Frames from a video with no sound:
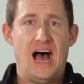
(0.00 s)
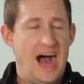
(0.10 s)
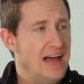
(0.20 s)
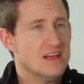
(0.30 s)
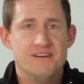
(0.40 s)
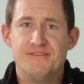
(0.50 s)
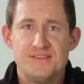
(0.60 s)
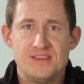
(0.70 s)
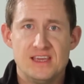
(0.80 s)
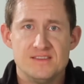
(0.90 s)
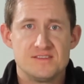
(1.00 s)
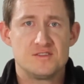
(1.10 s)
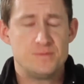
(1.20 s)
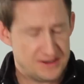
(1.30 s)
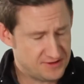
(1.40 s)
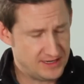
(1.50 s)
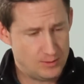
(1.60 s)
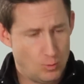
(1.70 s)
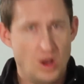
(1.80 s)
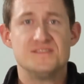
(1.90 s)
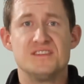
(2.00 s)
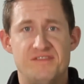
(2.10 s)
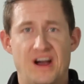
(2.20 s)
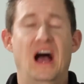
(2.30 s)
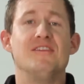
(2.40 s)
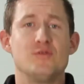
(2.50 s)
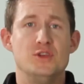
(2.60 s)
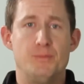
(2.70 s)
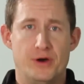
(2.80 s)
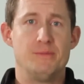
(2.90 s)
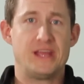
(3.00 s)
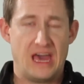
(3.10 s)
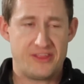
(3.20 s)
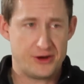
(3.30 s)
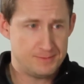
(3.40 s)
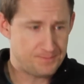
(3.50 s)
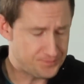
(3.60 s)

I love 15s, especially 1s and 5s when you put them together.